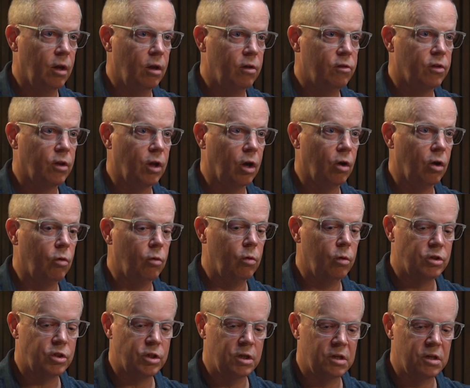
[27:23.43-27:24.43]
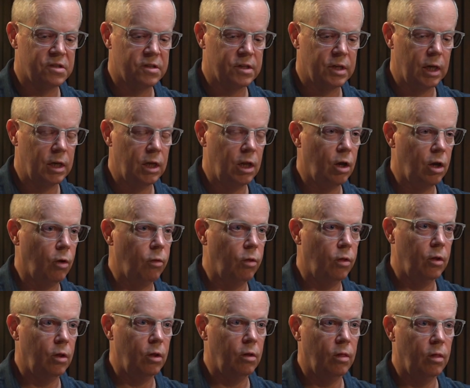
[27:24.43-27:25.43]
So she just said,
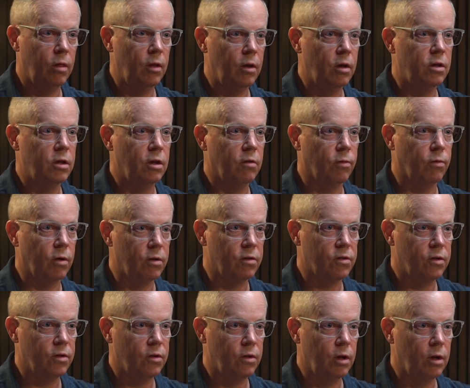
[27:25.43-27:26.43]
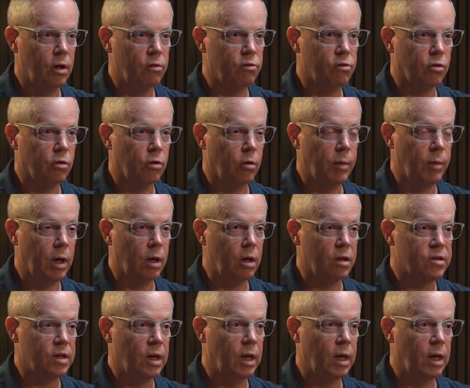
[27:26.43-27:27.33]
the difference is tremendous.